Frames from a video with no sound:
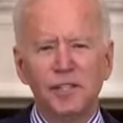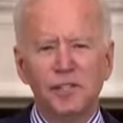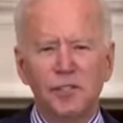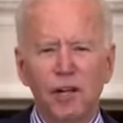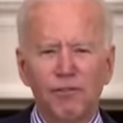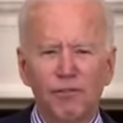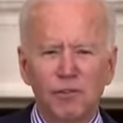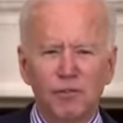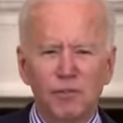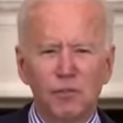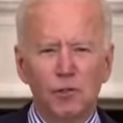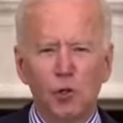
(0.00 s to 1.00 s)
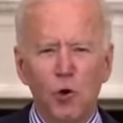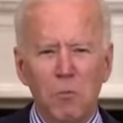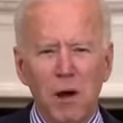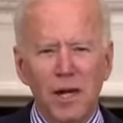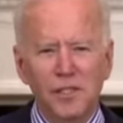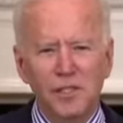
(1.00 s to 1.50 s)
has suffered too
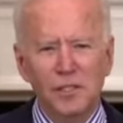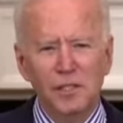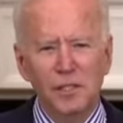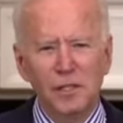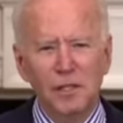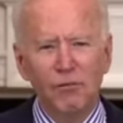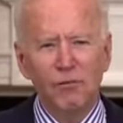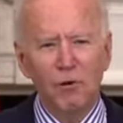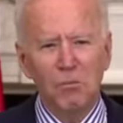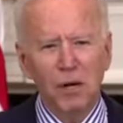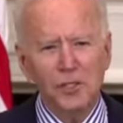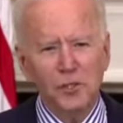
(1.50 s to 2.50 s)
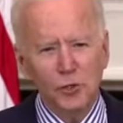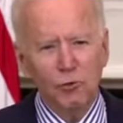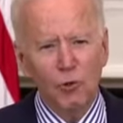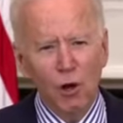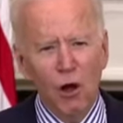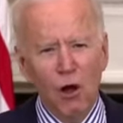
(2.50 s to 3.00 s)
much for much
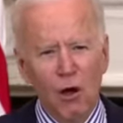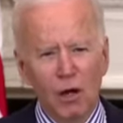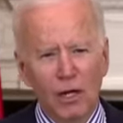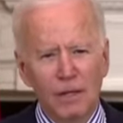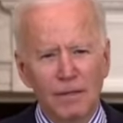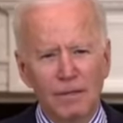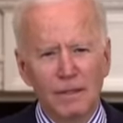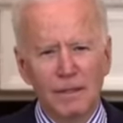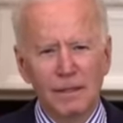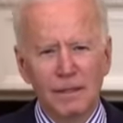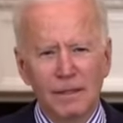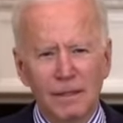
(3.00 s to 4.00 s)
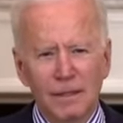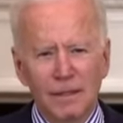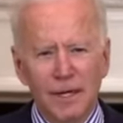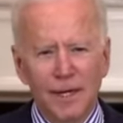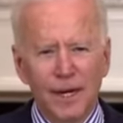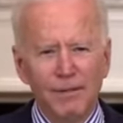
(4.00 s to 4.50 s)
too long.
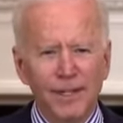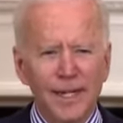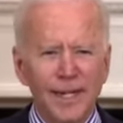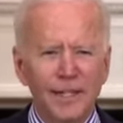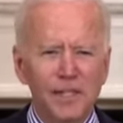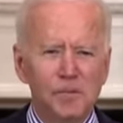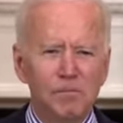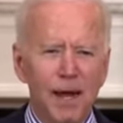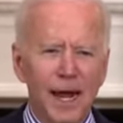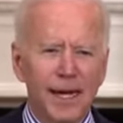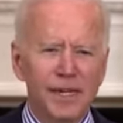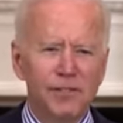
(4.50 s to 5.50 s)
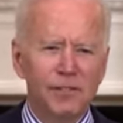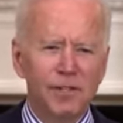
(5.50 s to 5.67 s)
And everything in this package is